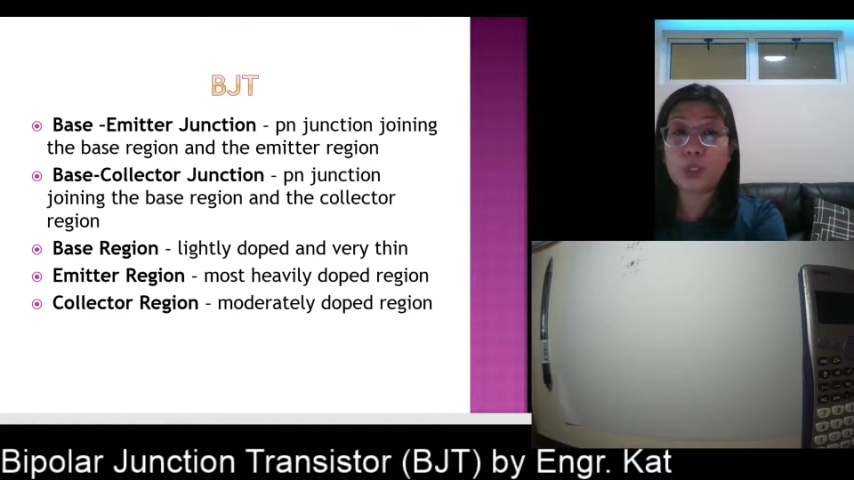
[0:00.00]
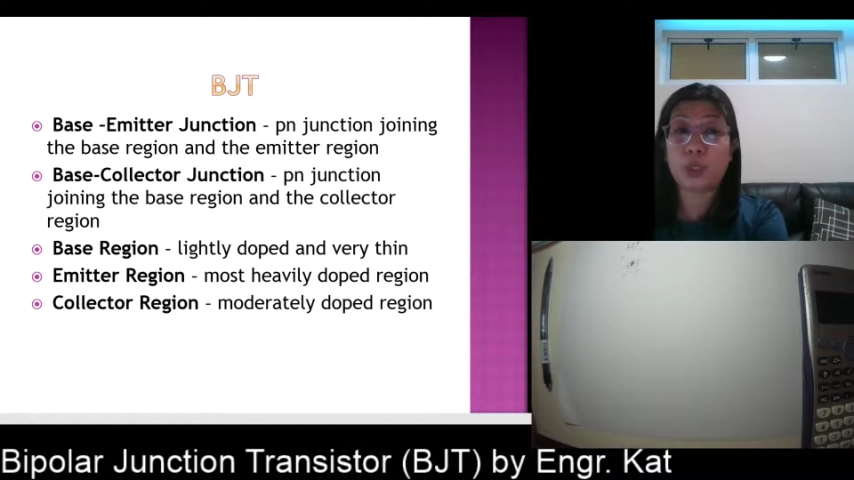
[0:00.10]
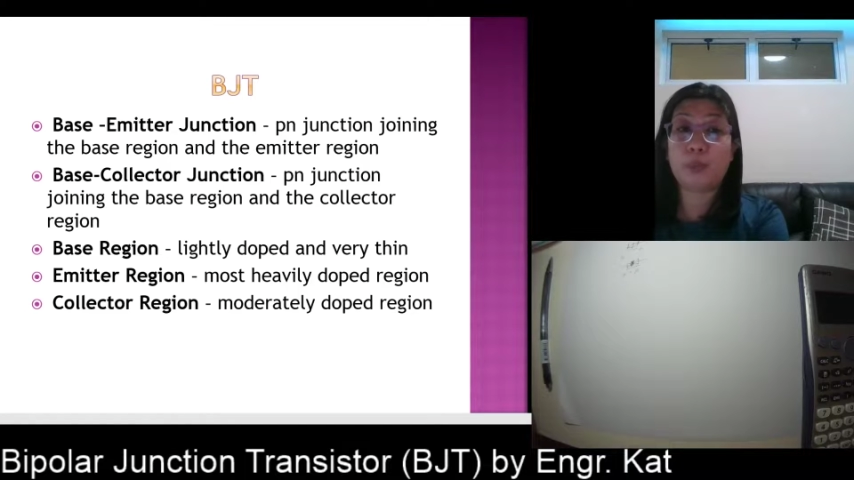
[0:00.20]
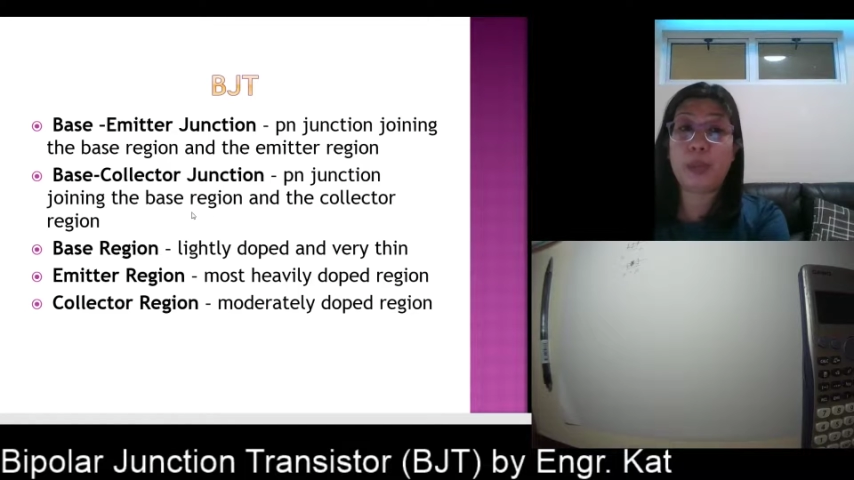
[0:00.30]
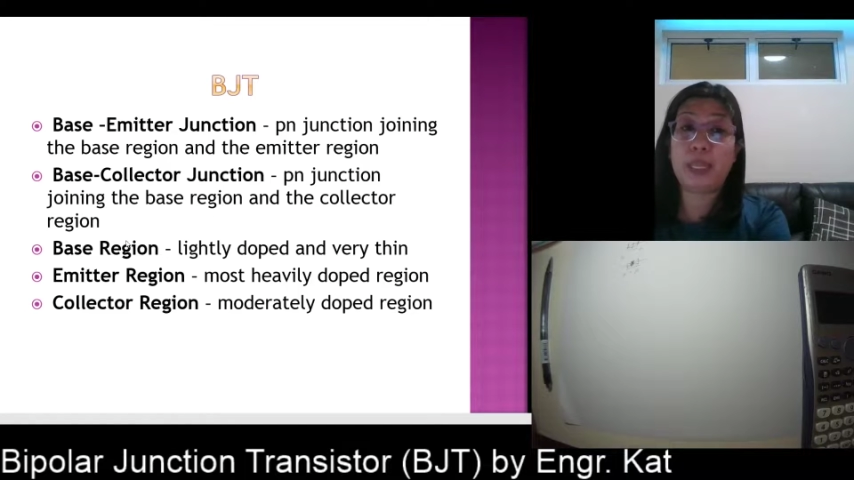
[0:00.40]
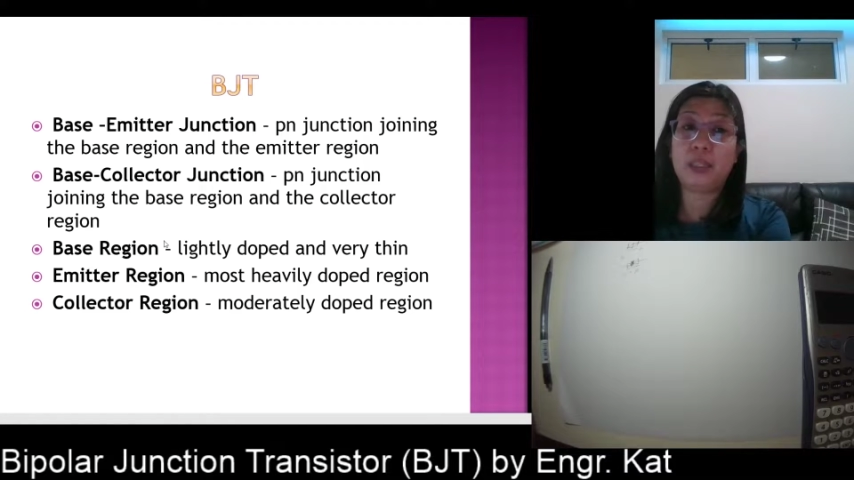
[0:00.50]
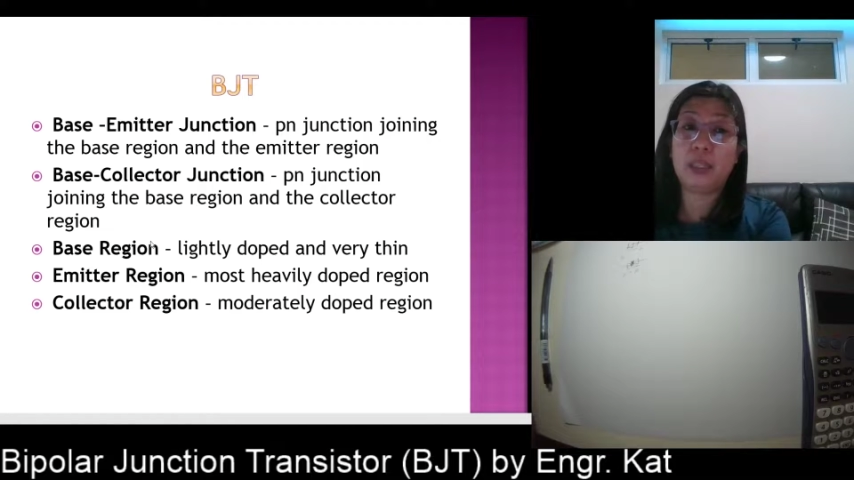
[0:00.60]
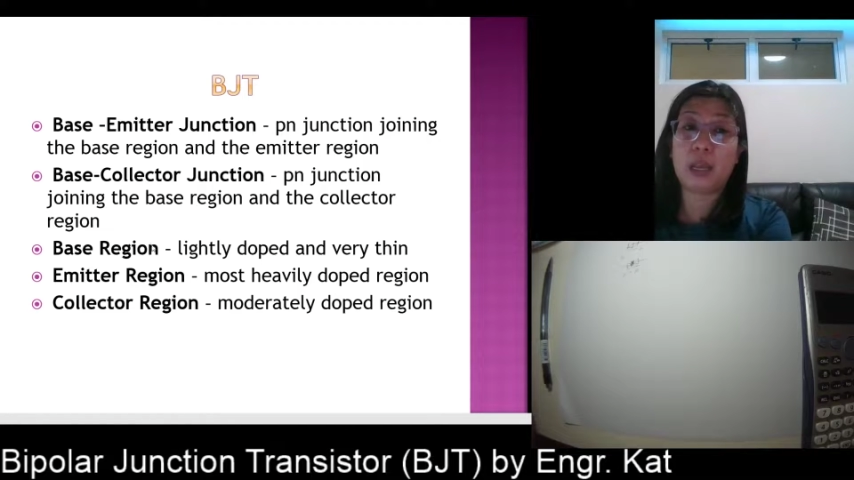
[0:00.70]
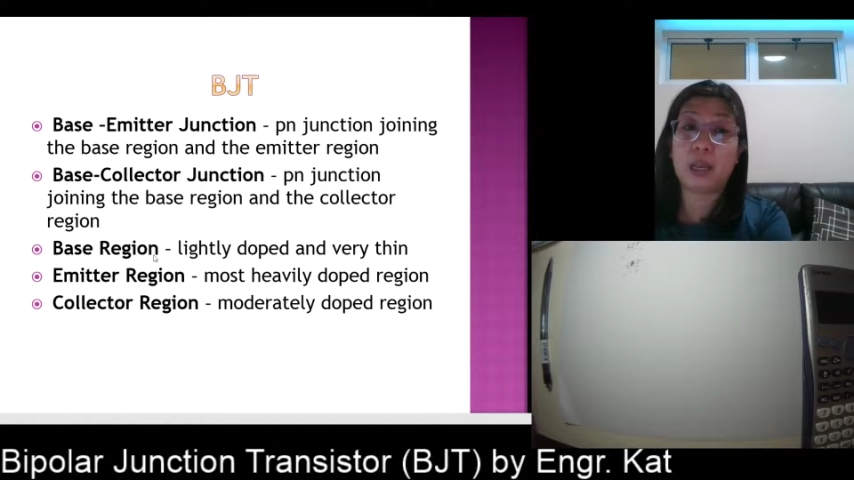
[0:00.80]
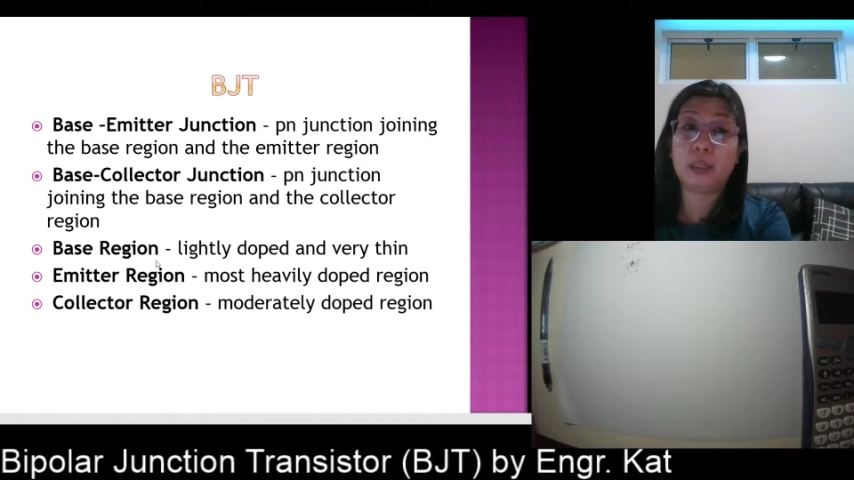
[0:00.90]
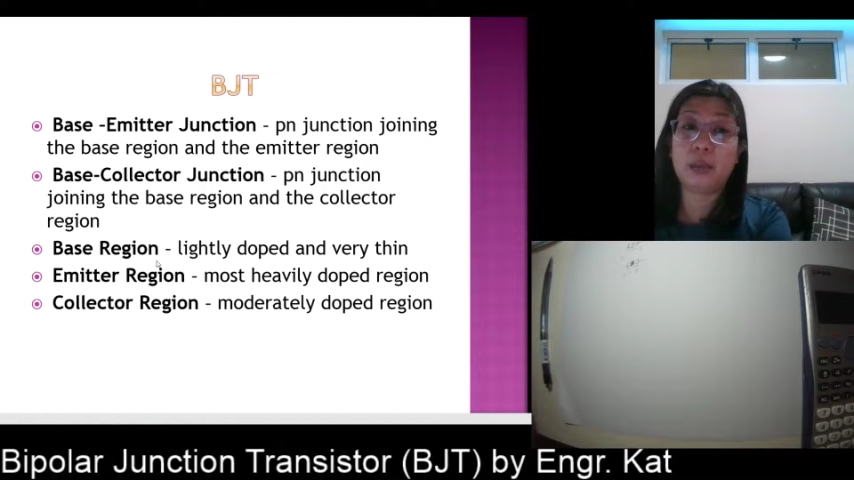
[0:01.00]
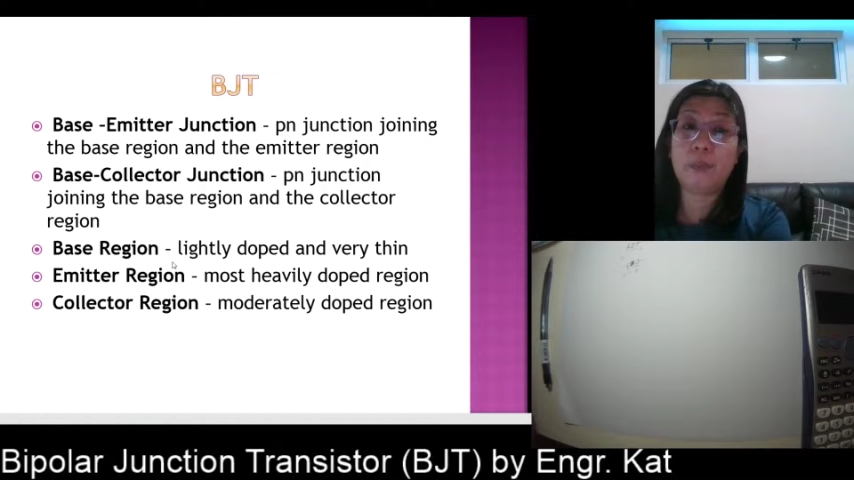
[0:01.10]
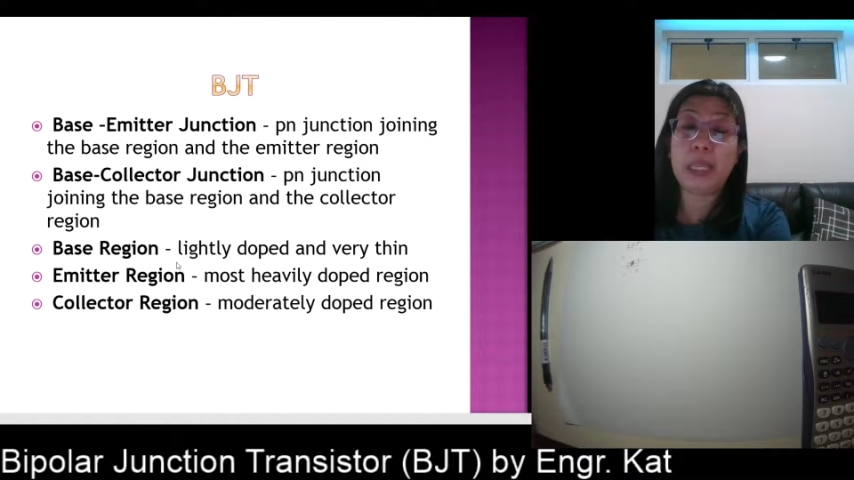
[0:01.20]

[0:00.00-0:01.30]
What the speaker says: so in the